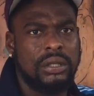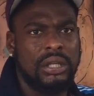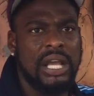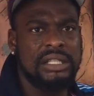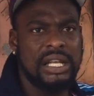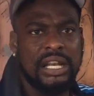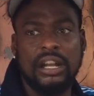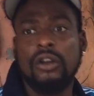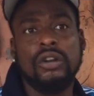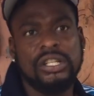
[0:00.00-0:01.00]
You understand? And
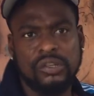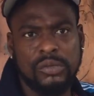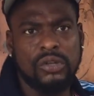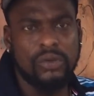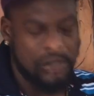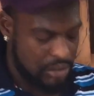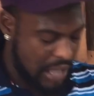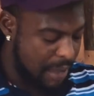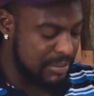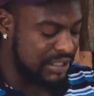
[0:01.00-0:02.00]
around so I grow.
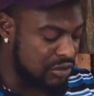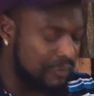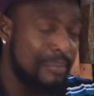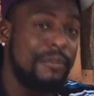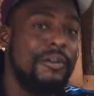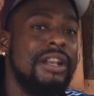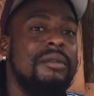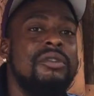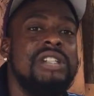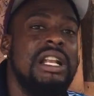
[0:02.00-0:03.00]
And I see enough of my friends
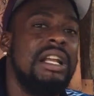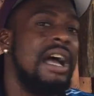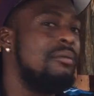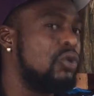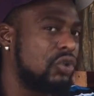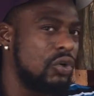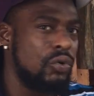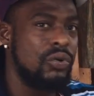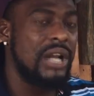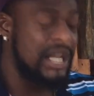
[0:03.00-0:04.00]
usually got bush go
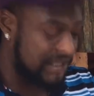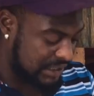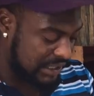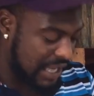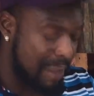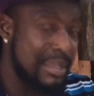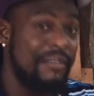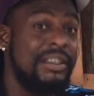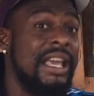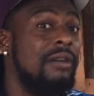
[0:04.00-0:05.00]
look hood or something. And I have
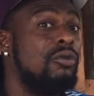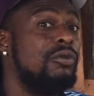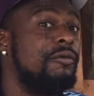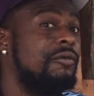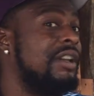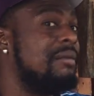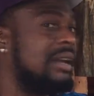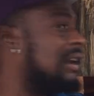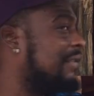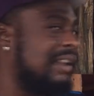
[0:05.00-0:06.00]
to care hood for them
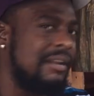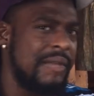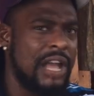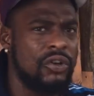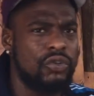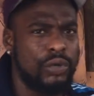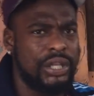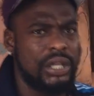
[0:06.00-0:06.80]
because for them I got away.